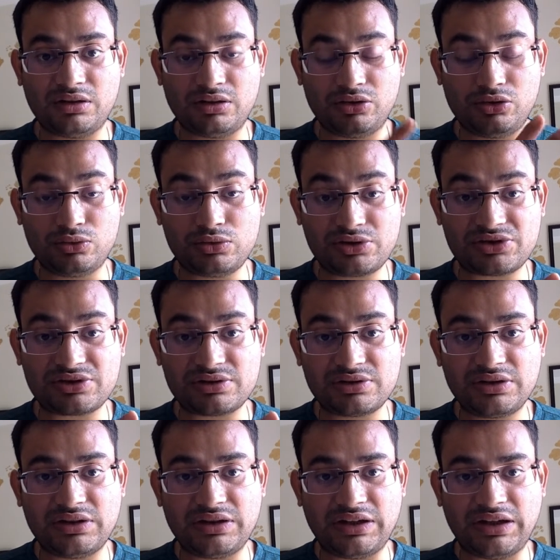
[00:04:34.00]
nodes,
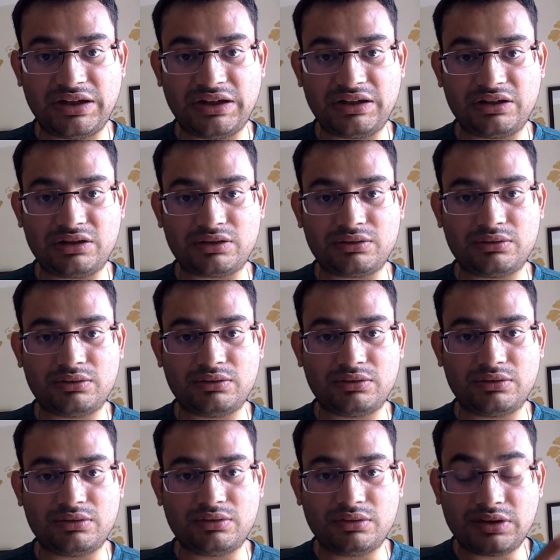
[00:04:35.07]
and
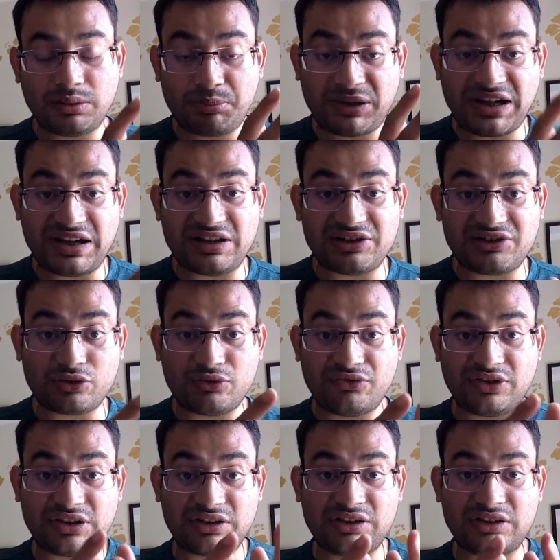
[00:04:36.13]
the plan is to
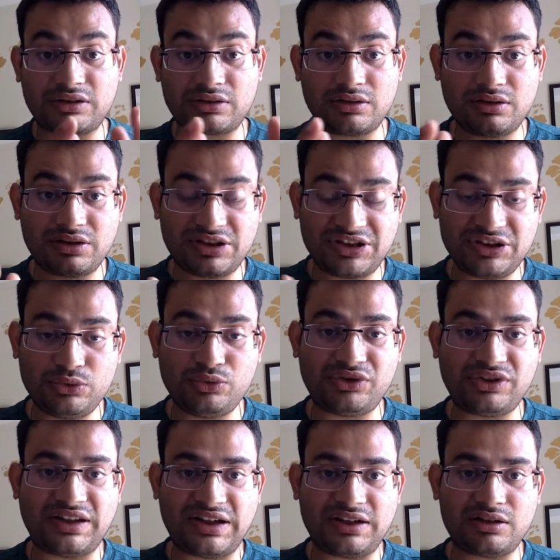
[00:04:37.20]
further reduce
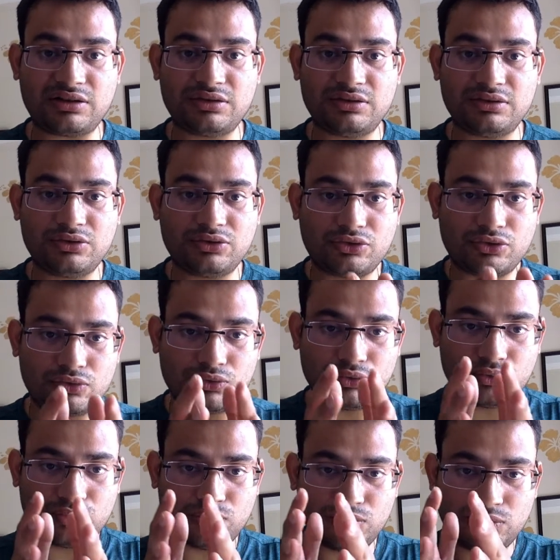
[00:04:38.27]
that
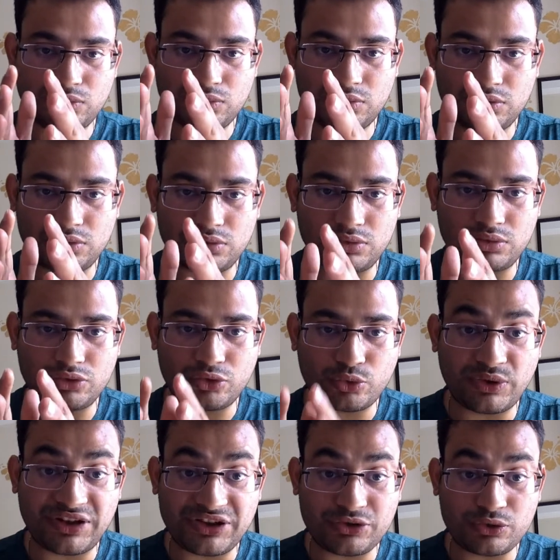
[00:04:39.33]
to
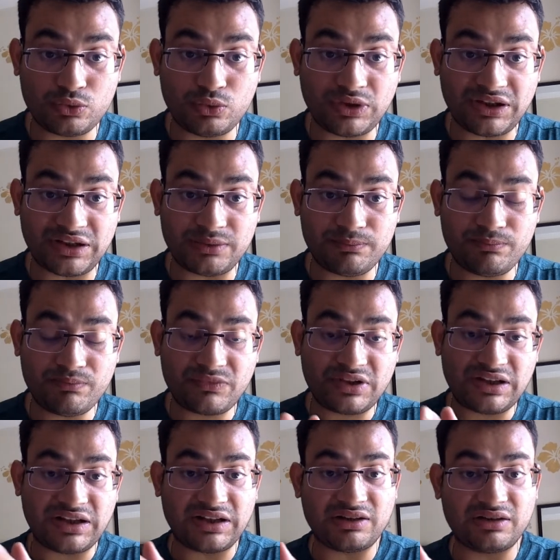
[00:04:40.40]
22 nm
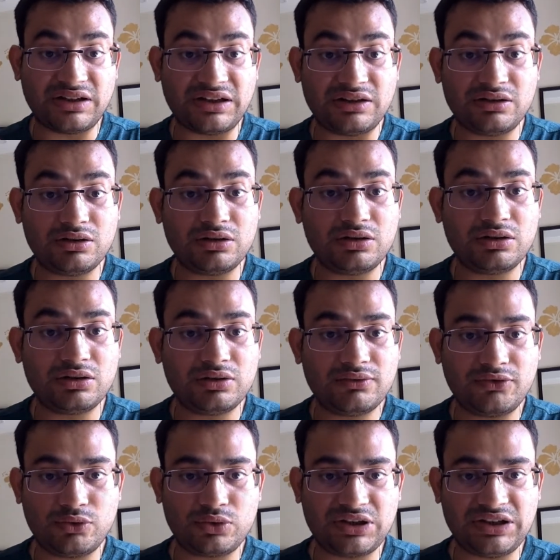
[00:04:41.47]
and then
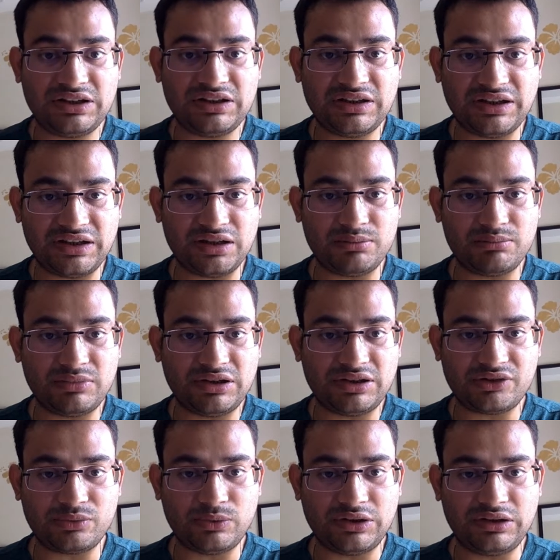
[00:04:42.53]
14 nm
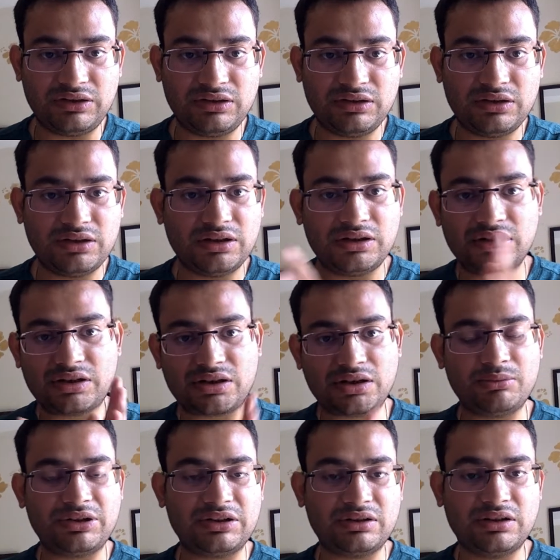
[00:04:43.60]
as well in the
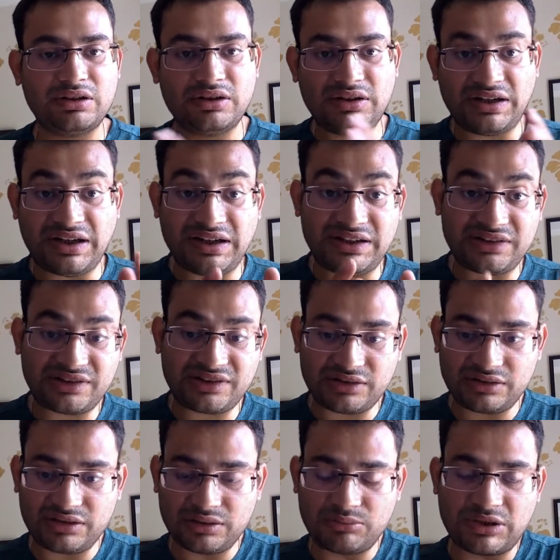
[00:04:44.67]
coming, as
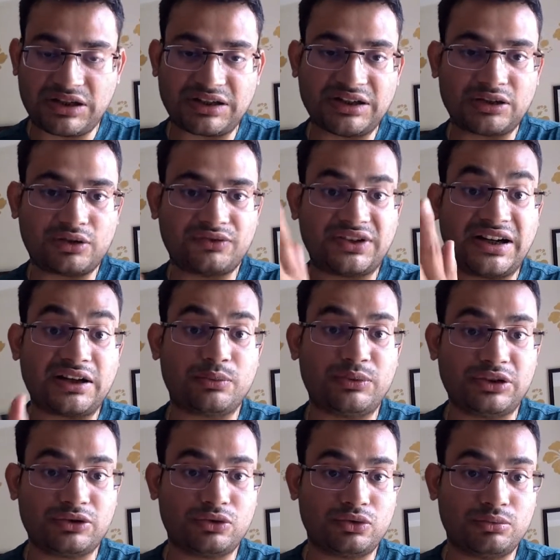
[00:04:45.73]
the market of that
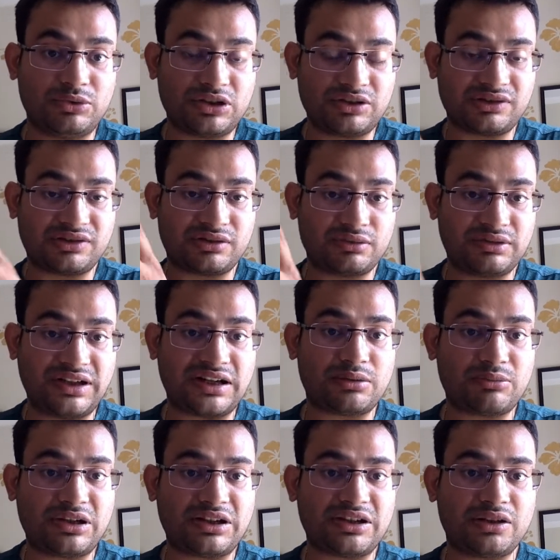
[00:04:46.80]
will grow, because that
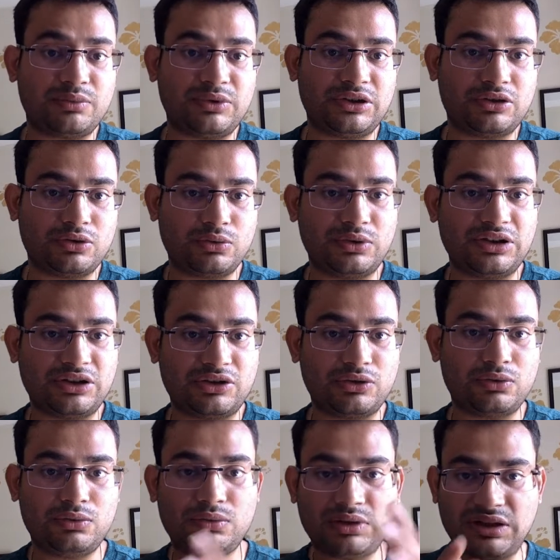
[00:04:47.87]
market will grow and
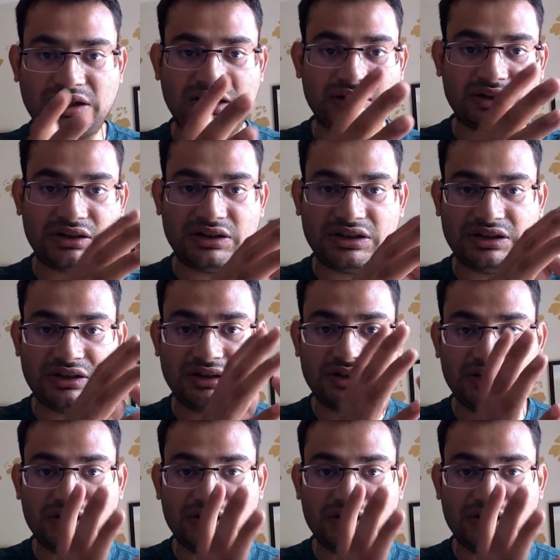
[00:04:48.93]
grow, and the